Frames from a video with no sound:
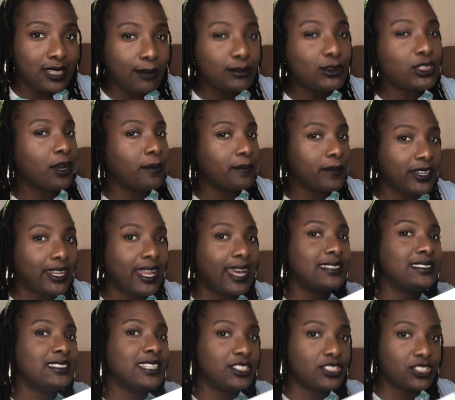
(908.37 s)
I'm talking about
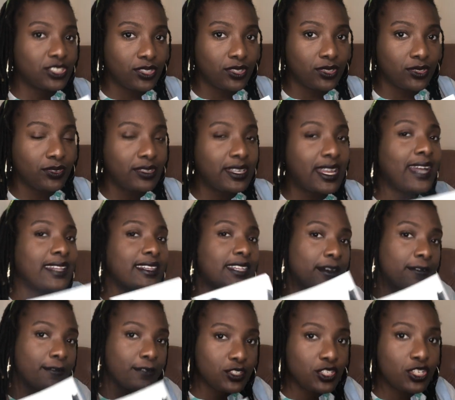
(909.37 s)
identical, not
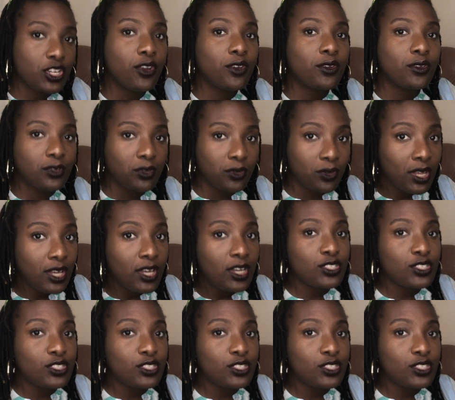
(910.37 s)
that fraternal